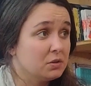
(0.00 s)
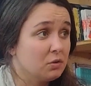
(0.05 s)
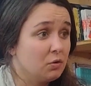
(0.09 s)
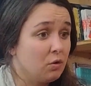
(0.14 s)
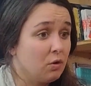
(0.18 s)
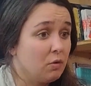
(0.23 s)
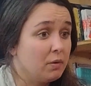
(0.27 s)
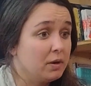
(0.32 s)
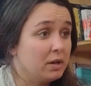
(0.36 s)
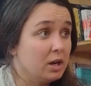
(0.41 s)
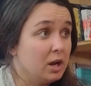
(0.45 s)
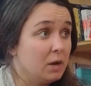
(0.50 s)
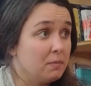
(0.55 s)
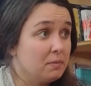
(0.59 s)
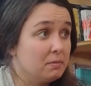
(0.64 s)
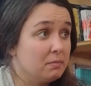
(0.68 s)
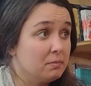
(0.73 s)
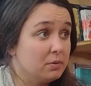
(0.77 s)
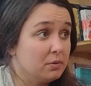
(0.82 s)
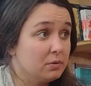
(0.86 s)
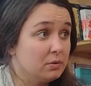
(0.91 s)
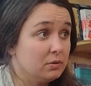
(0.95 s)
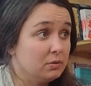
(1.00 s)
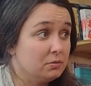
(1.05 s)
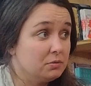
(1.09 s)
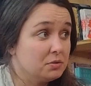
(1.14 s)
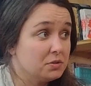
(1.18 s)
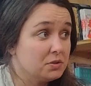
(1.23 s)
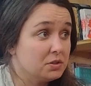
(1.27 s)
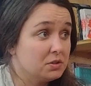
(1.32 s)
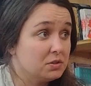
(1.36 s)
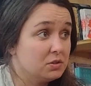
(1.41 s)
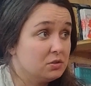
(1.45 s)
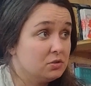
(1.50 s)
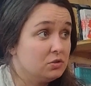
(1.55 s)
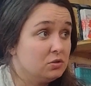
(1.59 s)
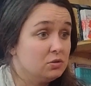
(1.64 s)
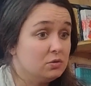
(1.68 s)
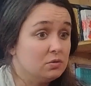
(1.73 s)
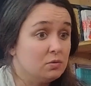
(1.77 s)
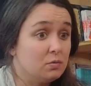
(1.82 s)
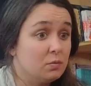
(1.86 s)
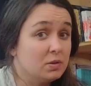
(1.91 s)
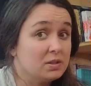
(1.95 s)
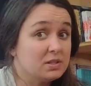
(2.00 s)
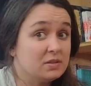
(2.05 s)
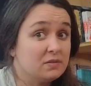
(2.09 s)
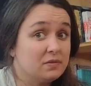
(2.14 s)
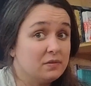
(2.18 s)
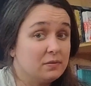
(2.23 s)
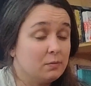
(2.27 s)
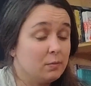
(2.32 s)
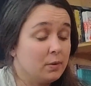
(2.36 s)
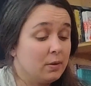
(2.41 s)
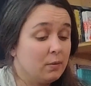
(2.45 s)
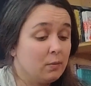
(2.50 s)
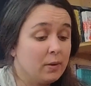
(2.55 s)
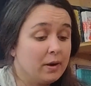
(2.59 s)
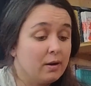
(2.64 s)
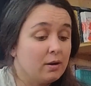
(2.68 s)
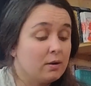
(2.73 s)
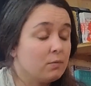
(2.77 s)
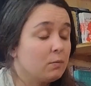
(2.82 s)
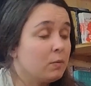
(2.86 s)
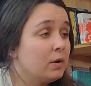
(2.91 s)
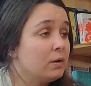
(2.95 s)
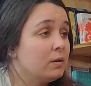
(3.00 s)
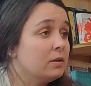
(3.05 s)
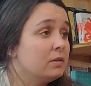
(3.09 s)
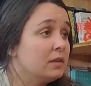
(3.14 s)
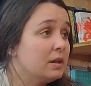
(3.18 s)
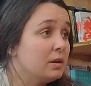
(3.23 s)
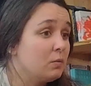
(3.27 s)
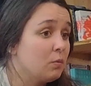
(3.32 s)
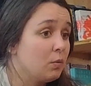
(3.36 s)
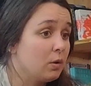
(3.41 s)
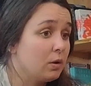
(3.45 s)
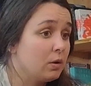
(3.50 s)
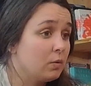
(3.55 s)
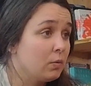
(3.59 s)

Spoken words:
growing up in Bogalusa to do, where can they work?